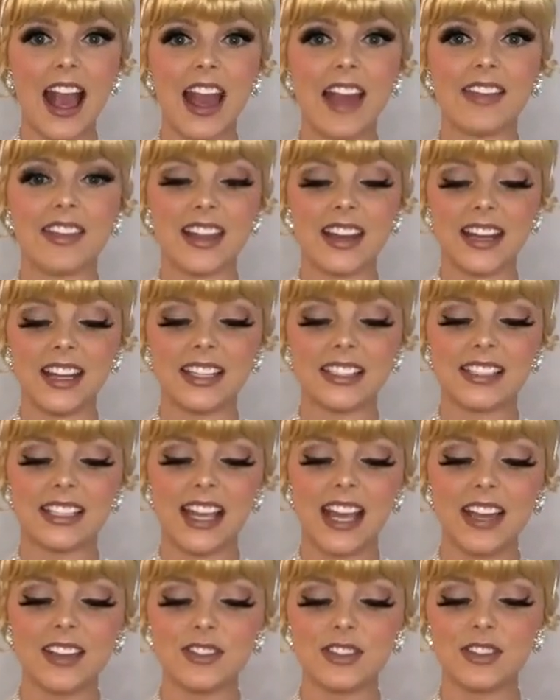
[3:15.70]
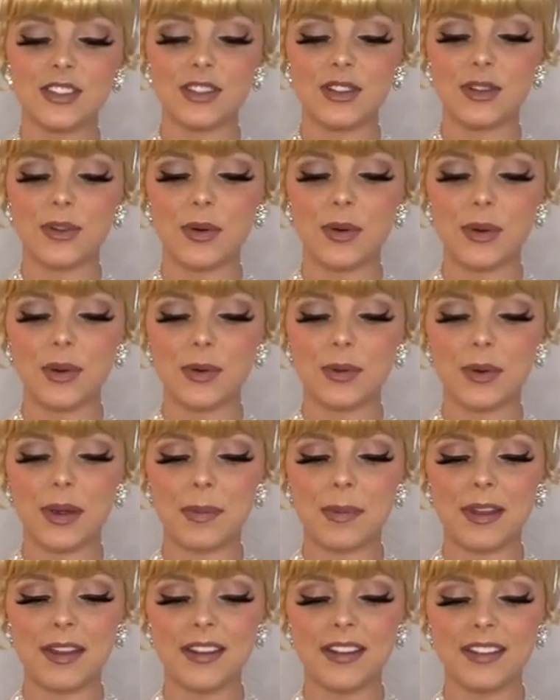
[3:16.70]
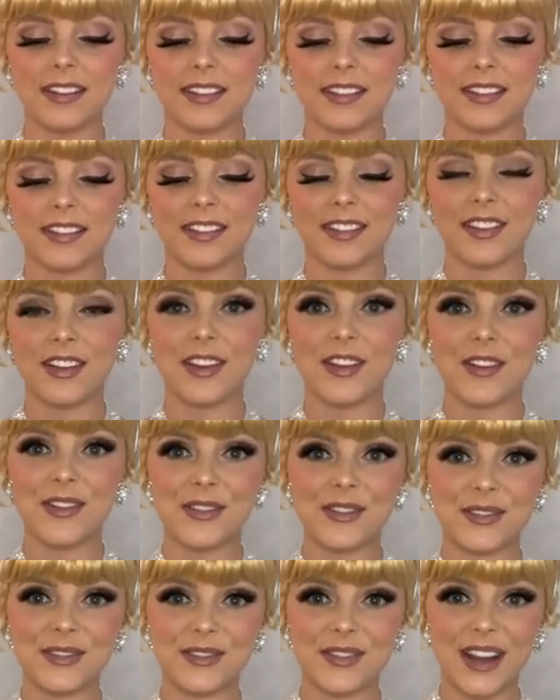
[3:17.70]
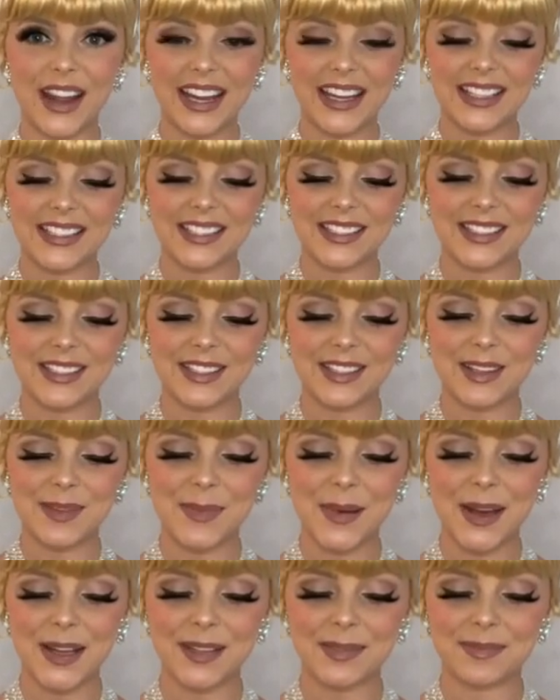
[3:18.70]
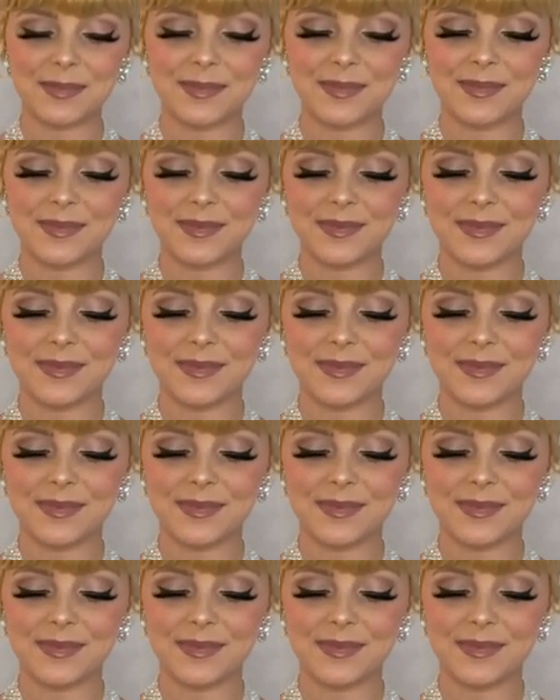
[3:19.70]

And then attach your ribbon right to the bottom.